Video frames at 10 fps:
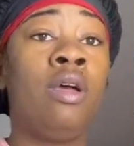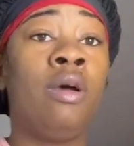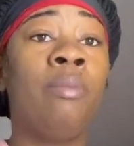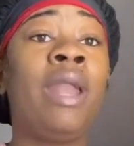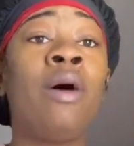
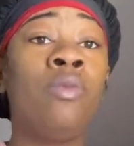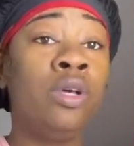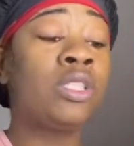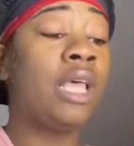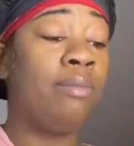But I
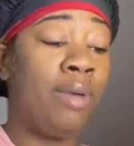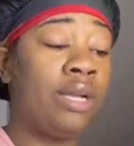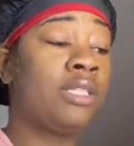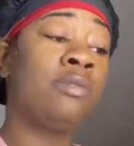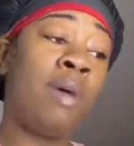will take
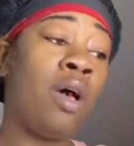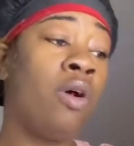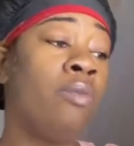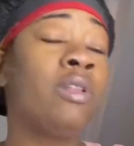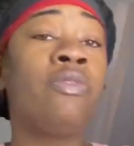matters in my
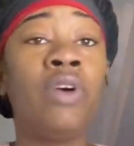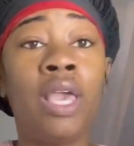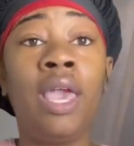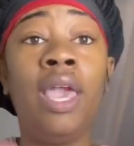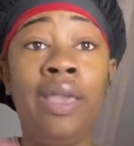own
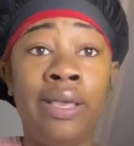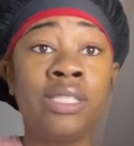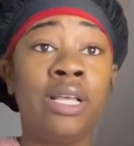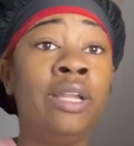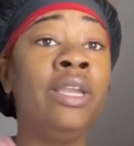motherfucking
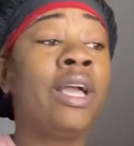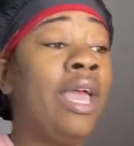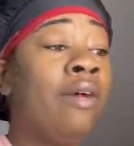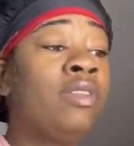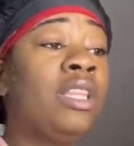hands. A nigga
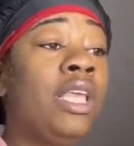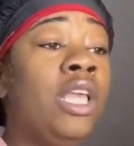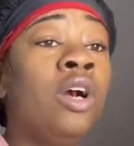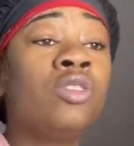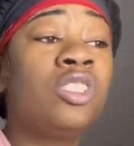ever think you
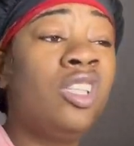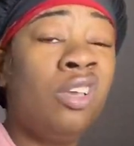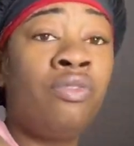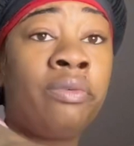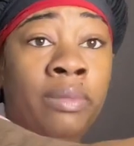gonna
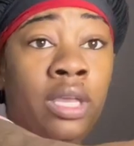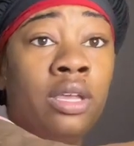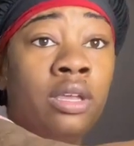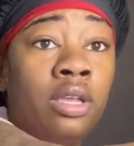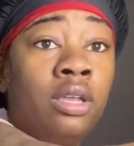steal from me?
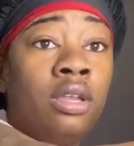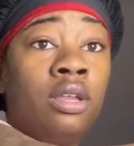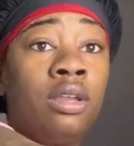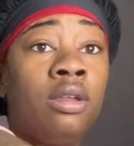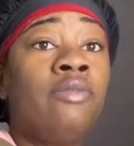
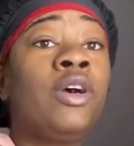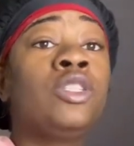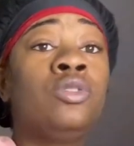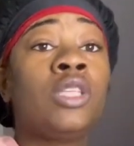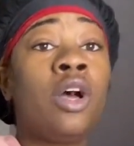Fuck
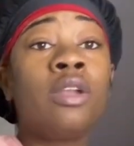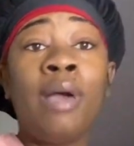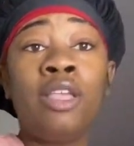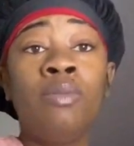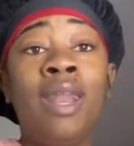is you talking
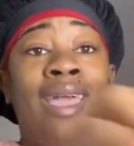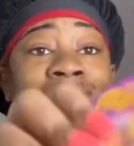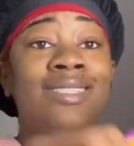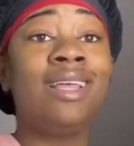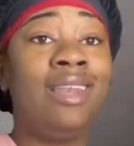about? You better
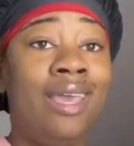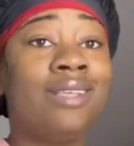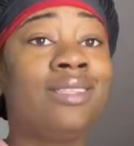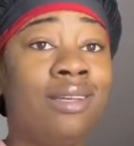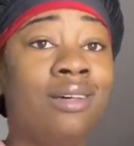ask that
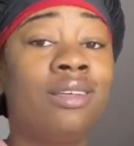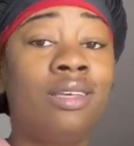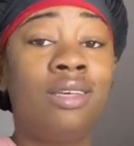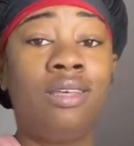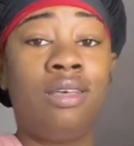last nigga.
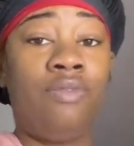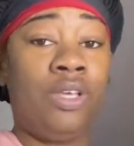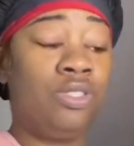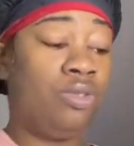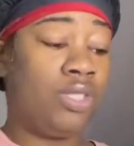
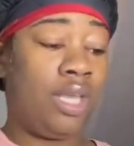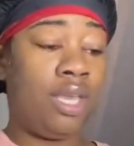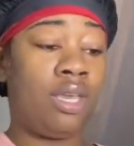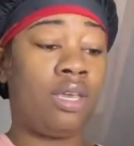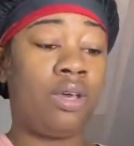Fuck is you
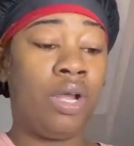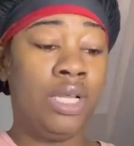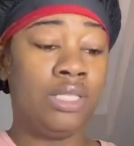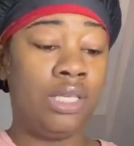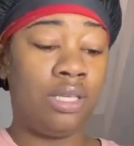saying?
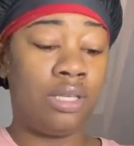Crazy.